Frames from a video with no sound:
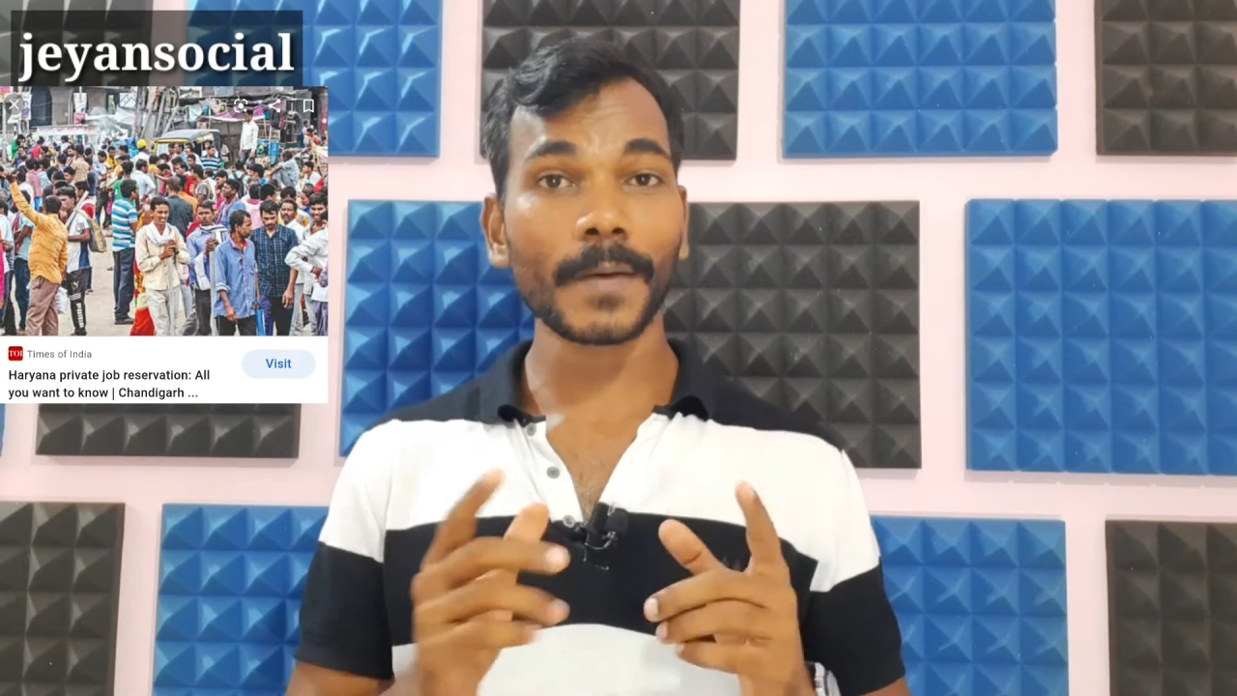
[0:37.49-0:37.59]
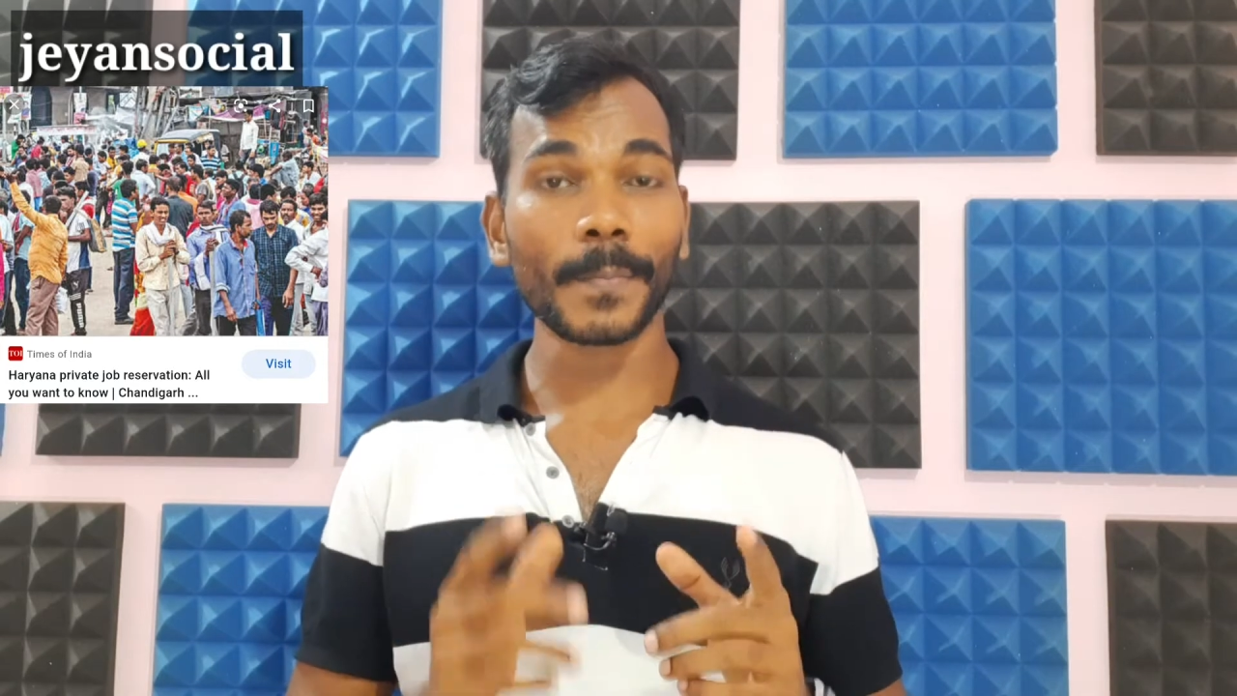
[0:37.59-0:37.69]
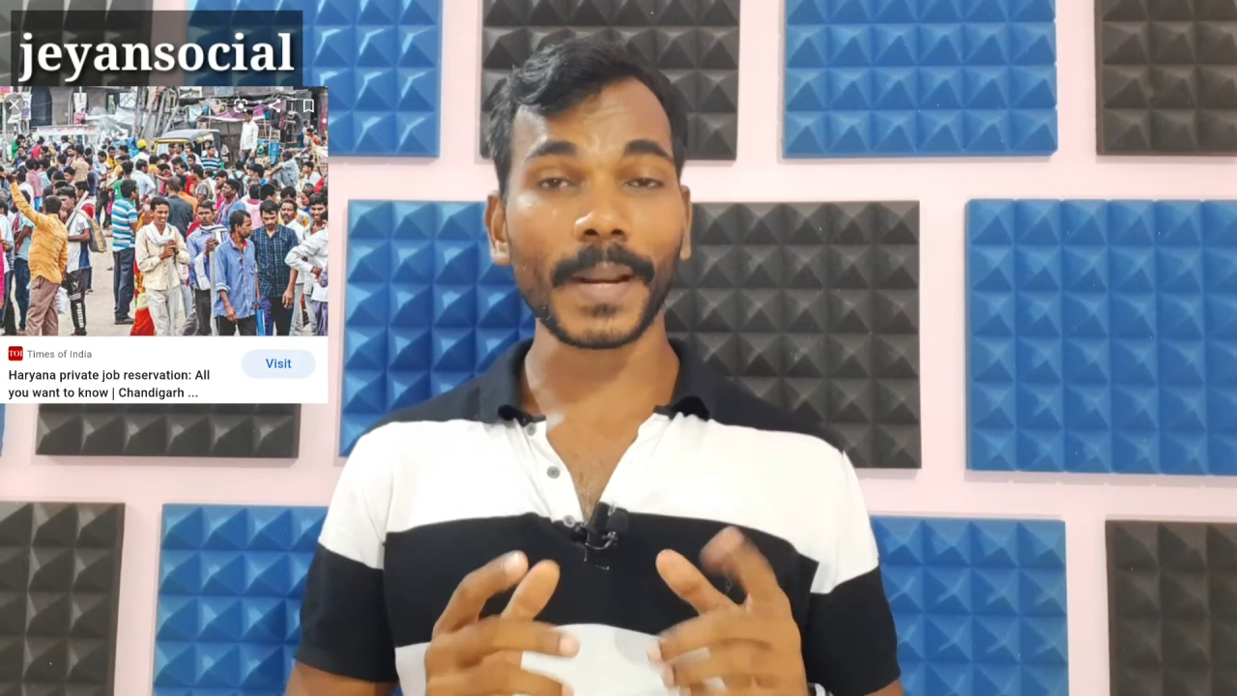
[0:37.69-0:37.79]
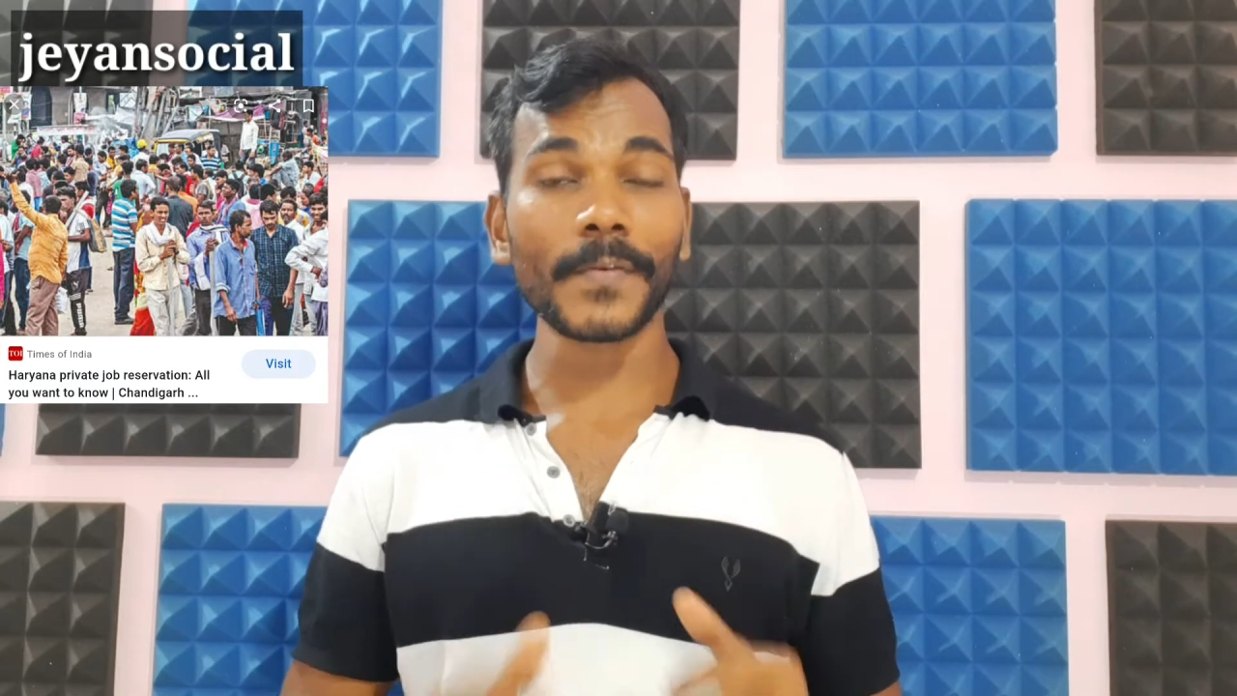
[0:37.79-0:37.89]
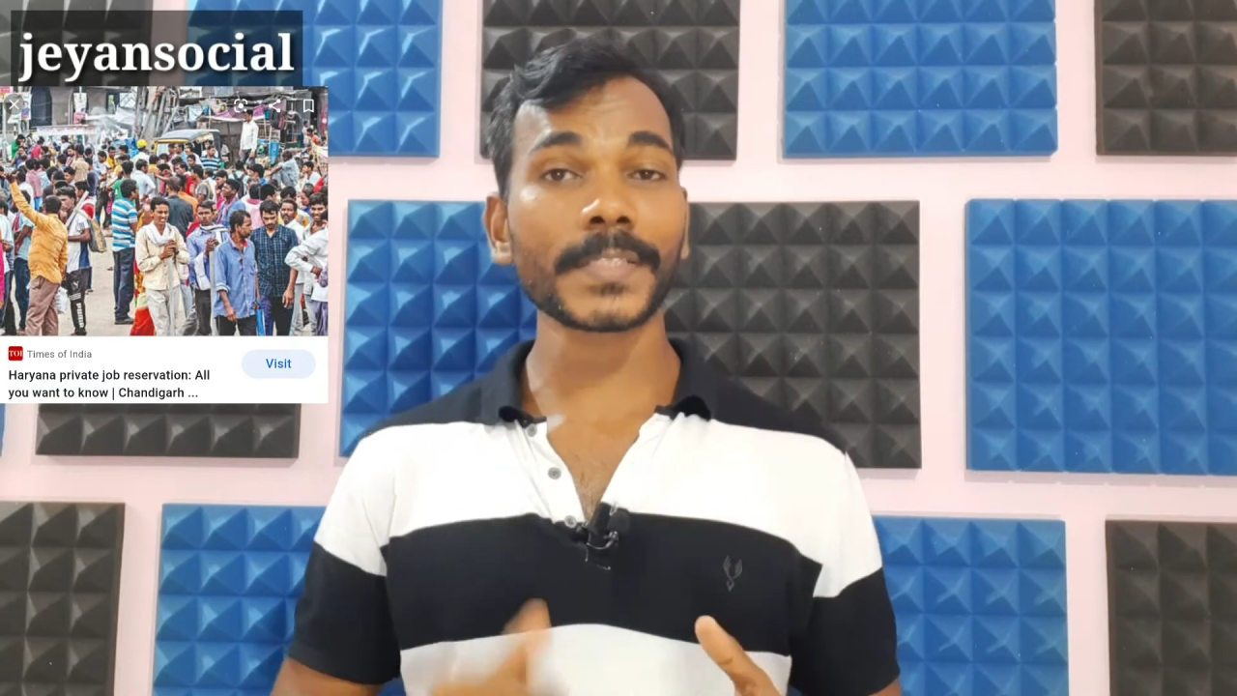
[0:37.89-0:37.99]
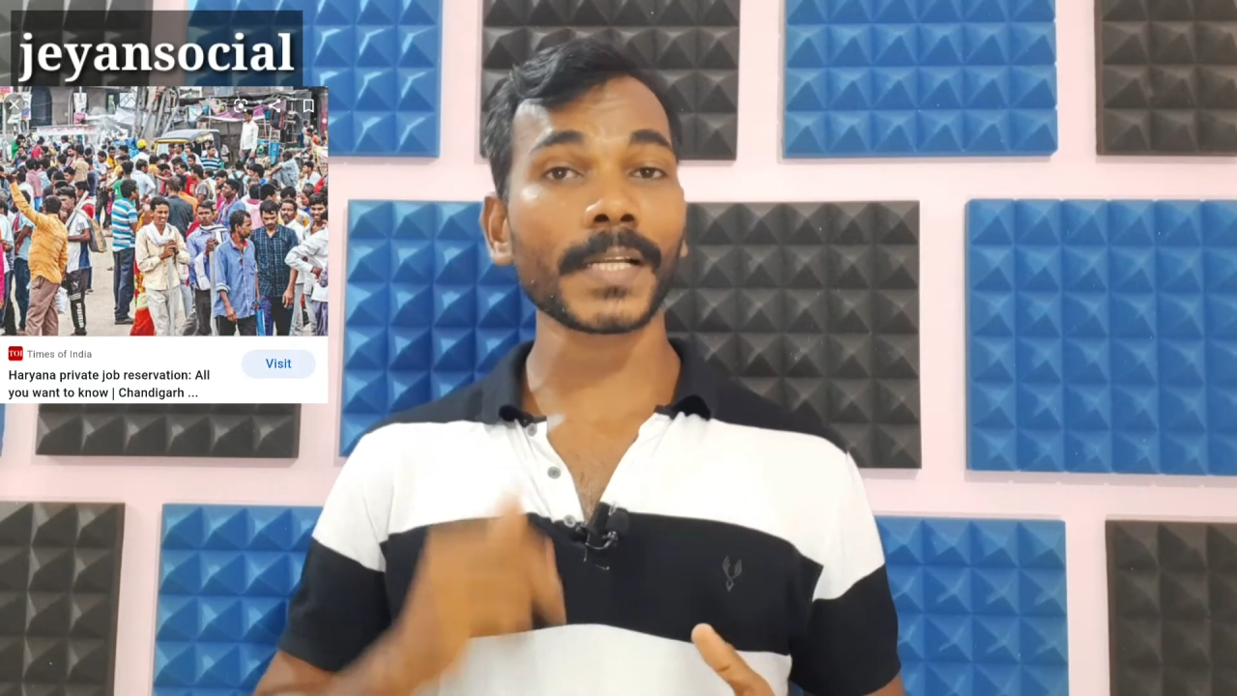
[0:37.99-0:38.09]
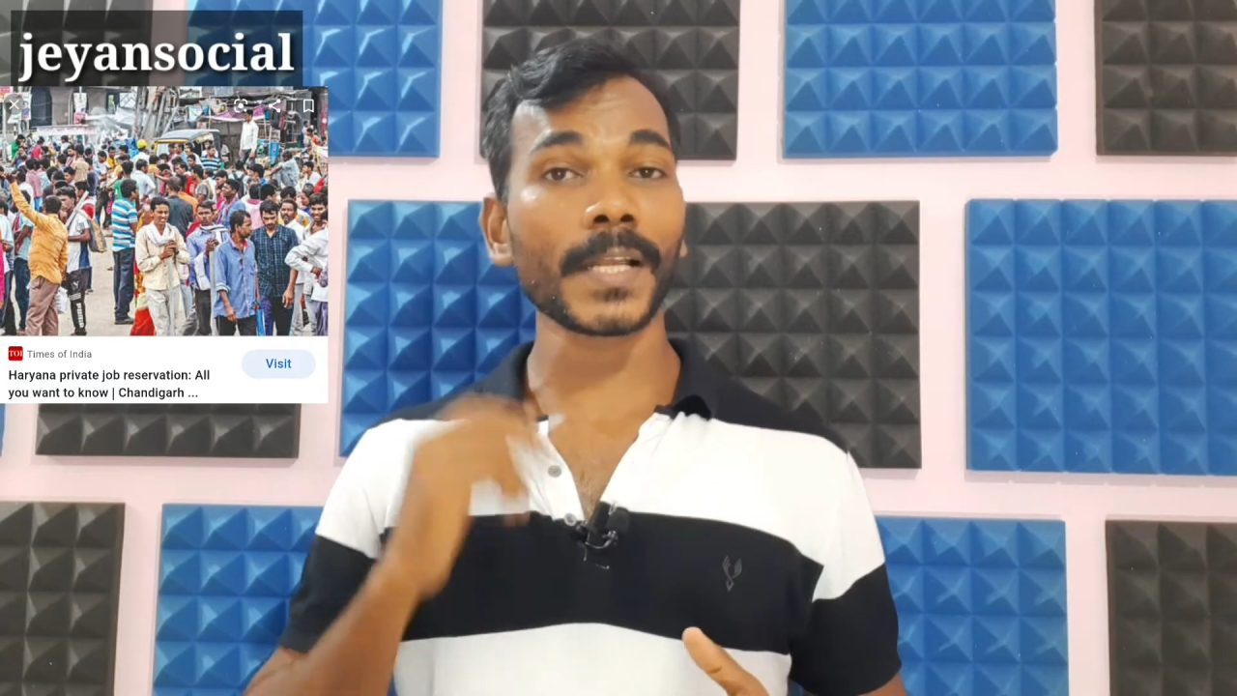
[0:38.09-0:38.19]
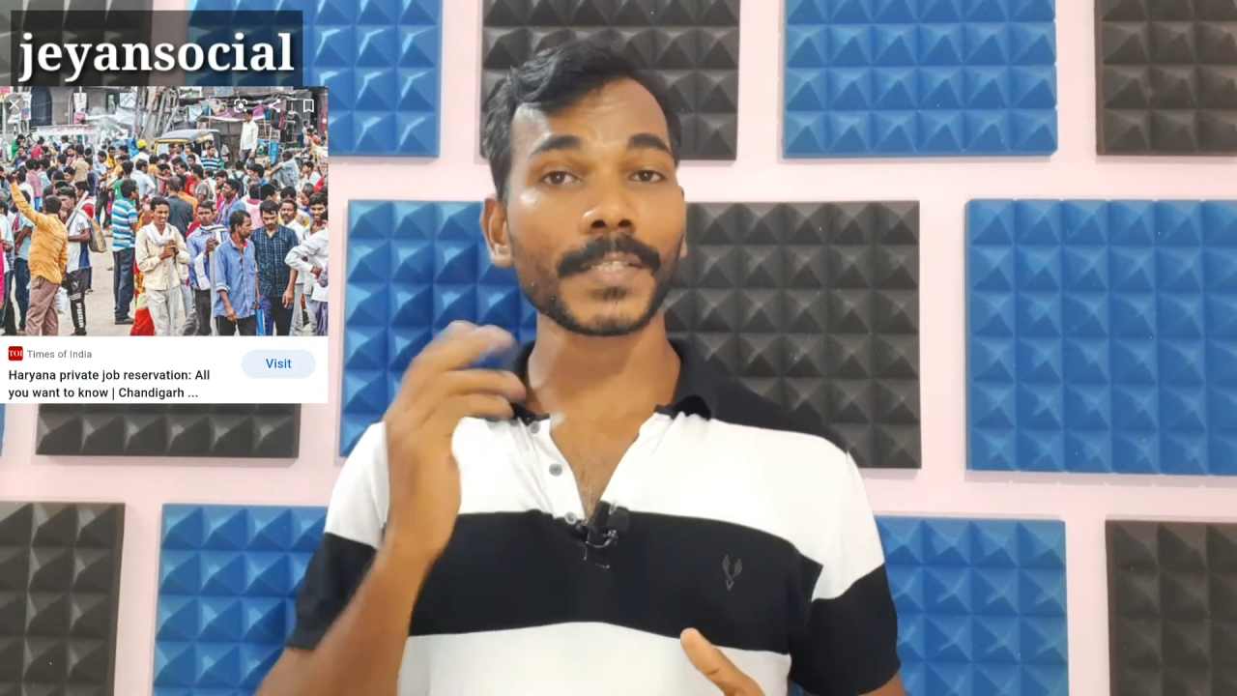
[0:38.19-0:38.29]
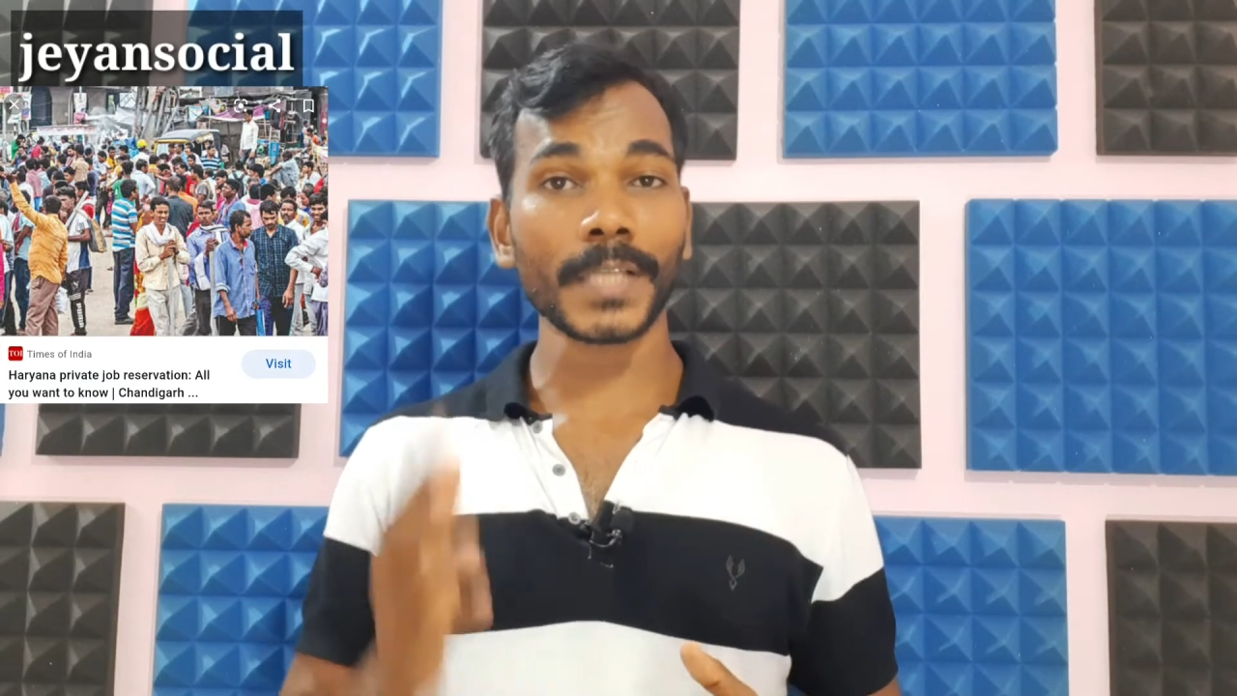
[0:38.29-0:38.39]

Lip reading: of private sector